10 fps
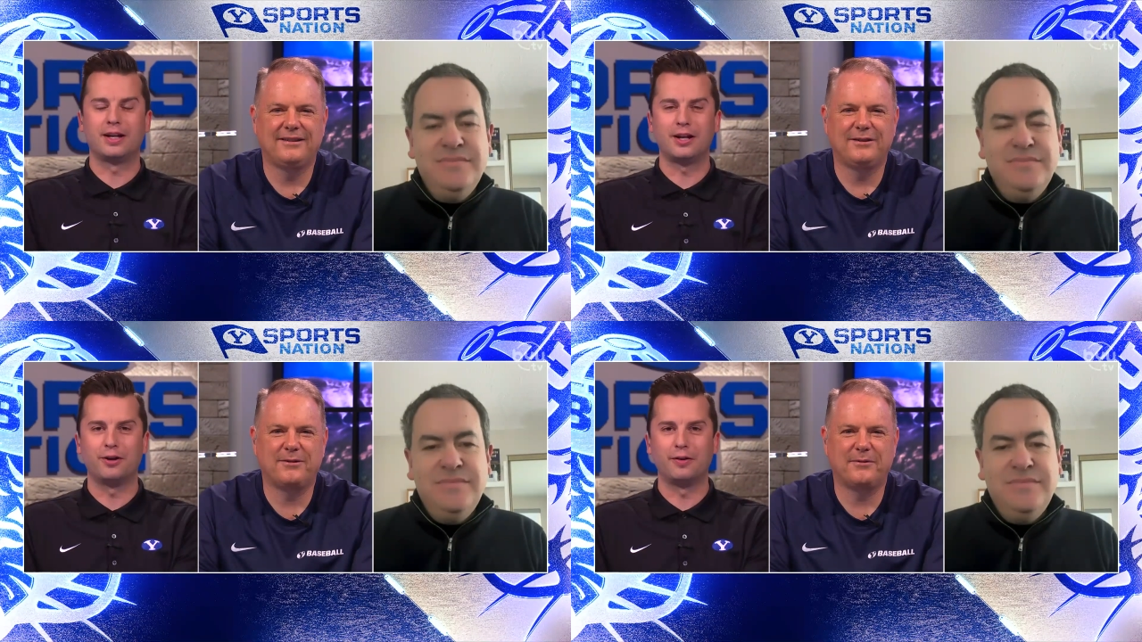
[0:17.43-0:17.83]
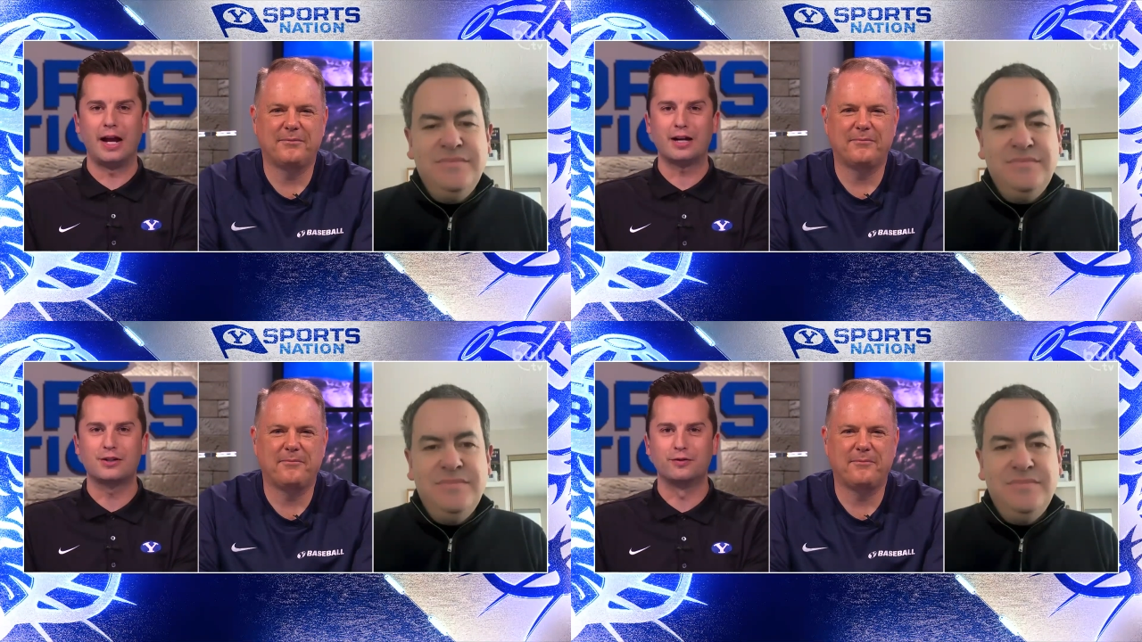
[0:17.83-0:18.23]
Speaker 1: to get your
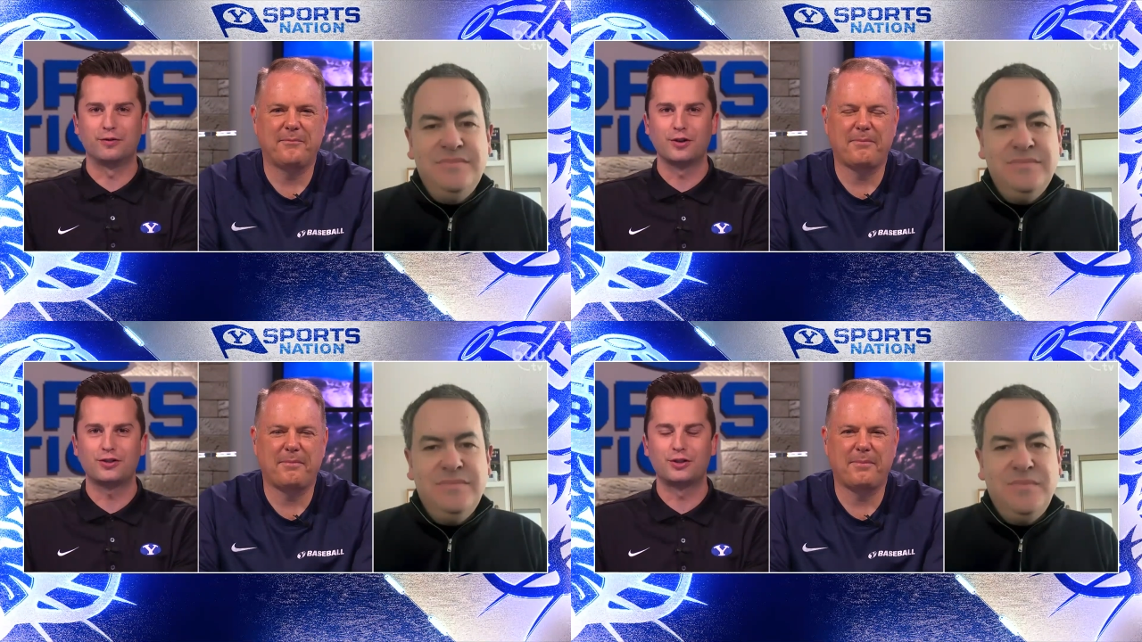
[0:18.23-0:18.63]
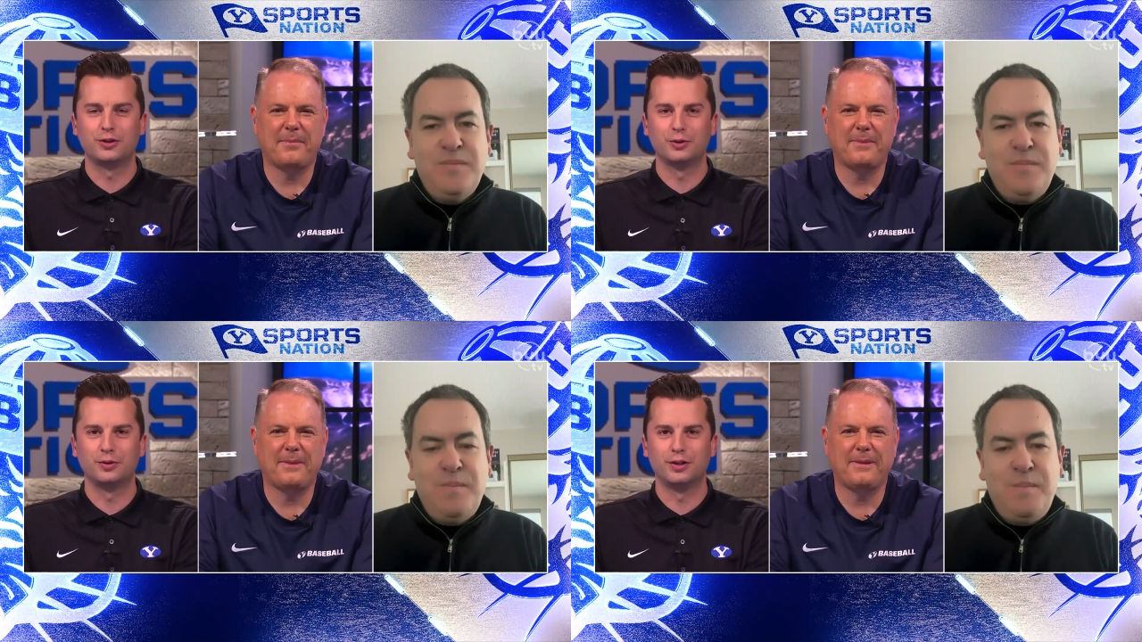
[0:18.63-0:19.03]
reaction first
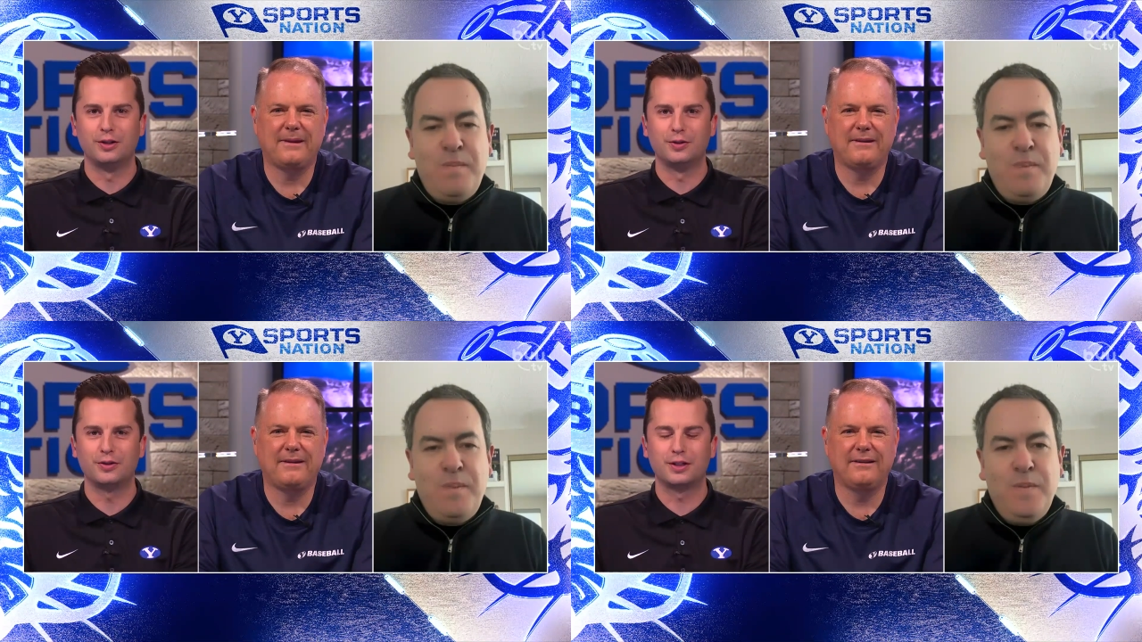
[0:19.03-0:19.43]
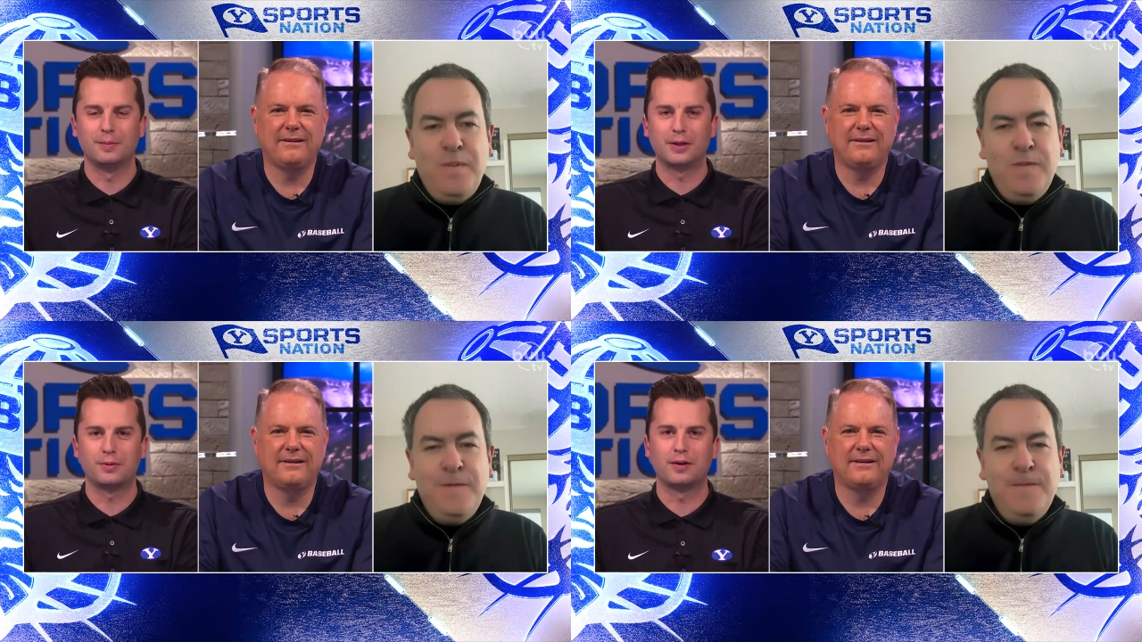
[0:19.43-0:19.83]
to the news that
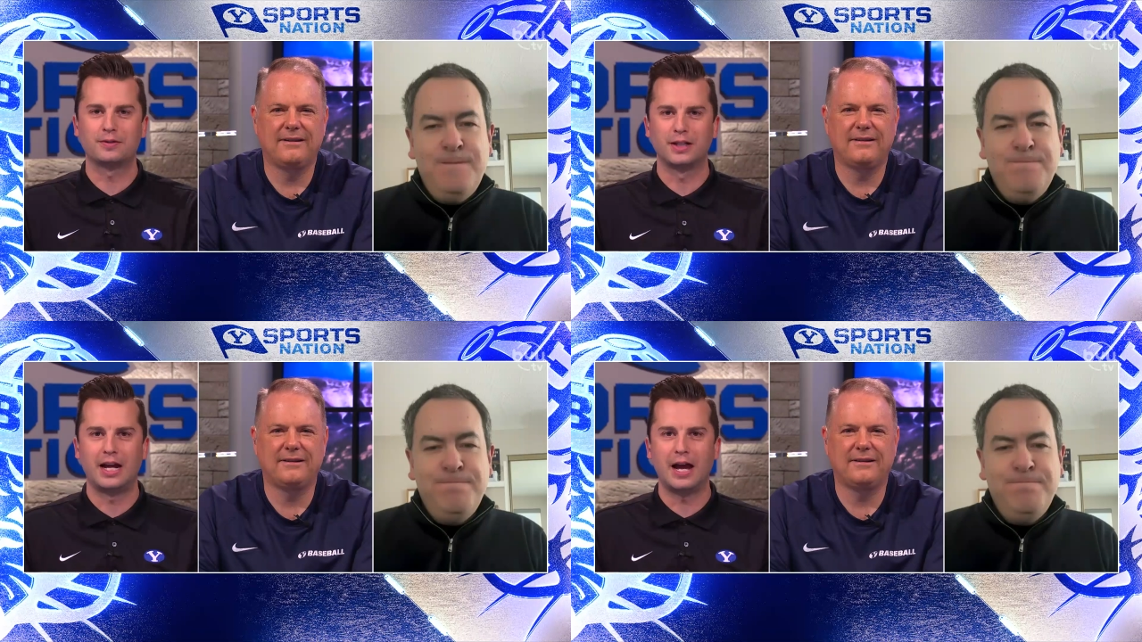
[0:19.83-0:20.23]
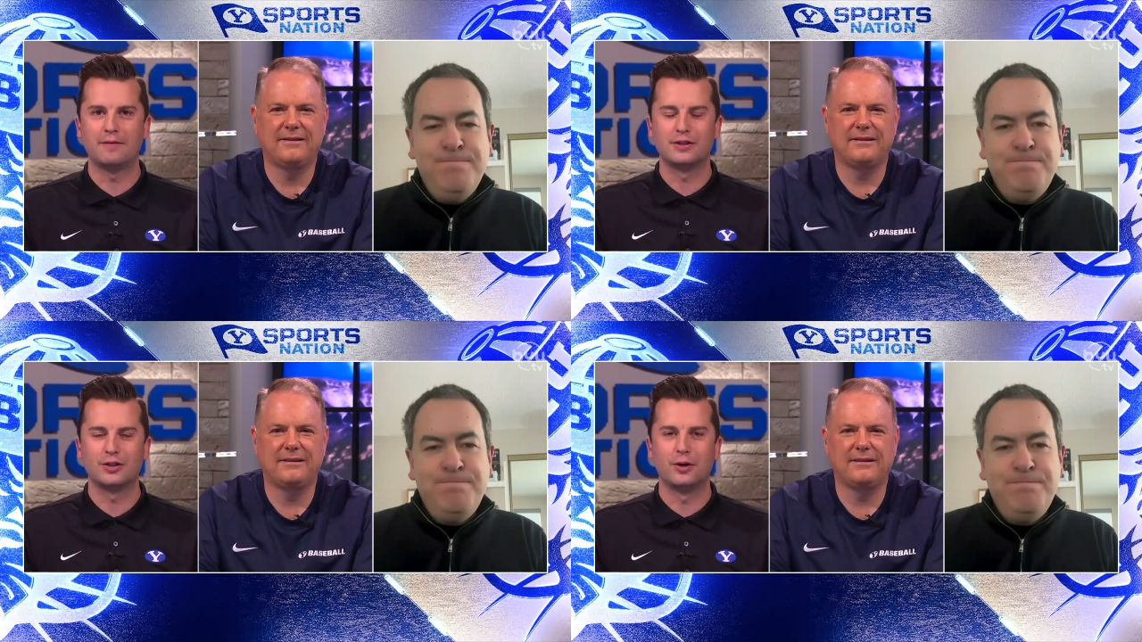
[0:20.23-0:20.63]
the Big 12 is going to
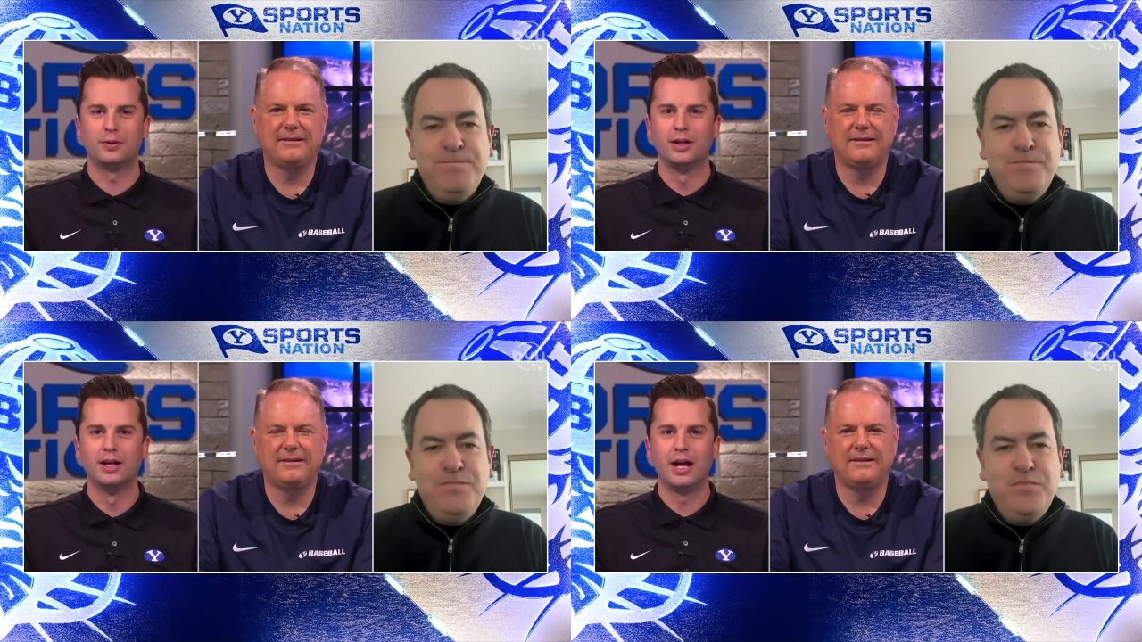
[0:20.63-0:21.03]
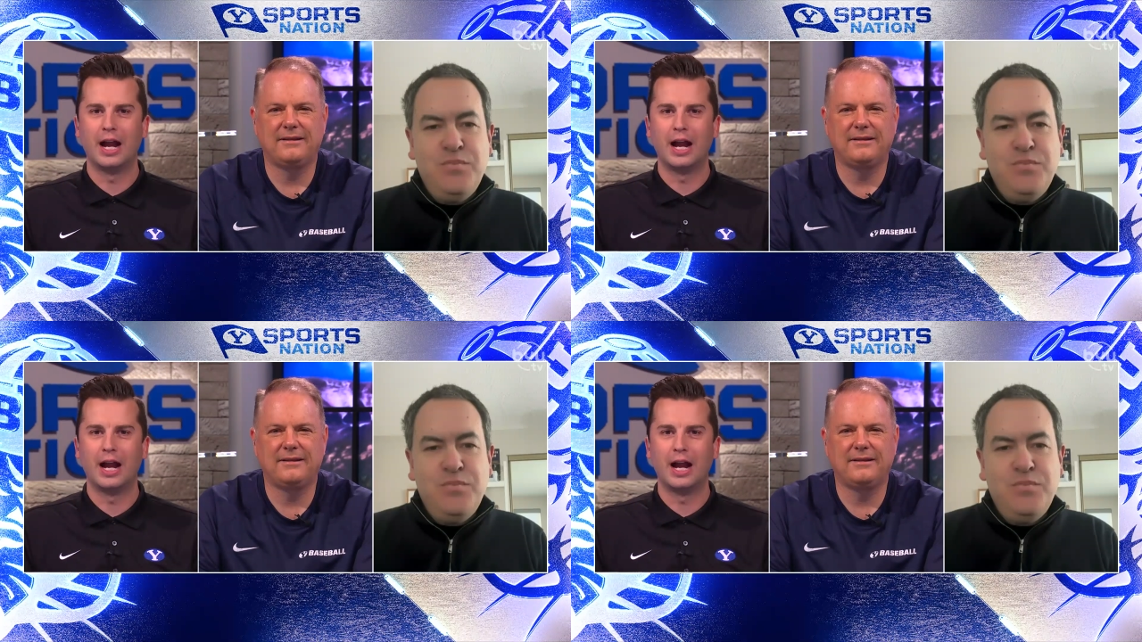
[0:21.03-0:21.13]
have its own